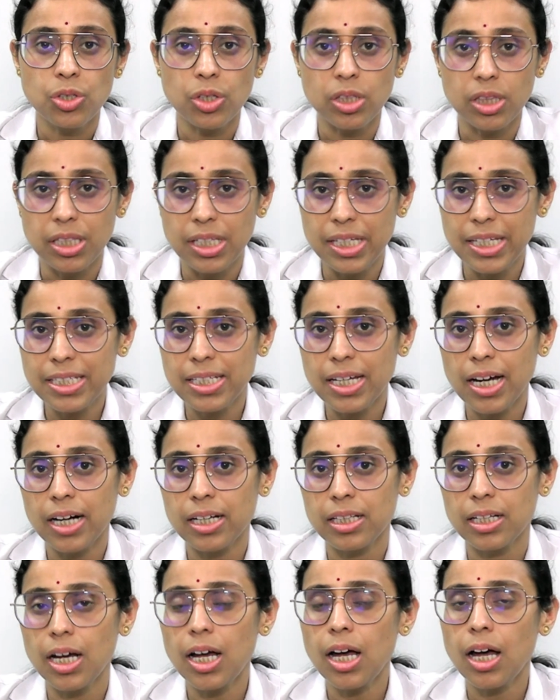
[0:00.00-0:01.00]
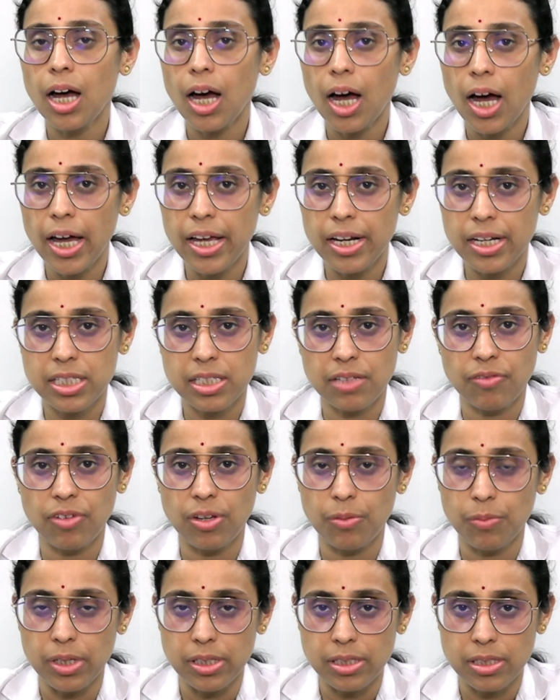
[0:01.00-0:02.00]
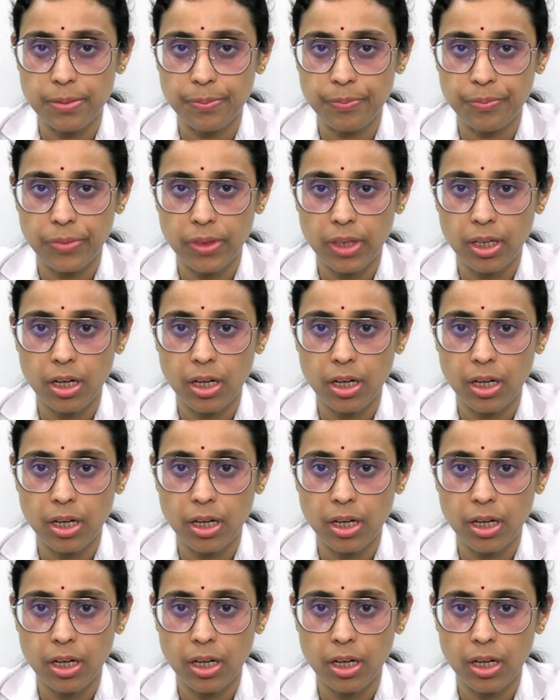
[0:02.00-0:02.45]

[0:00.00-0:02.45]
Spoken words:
So these are the high risk females.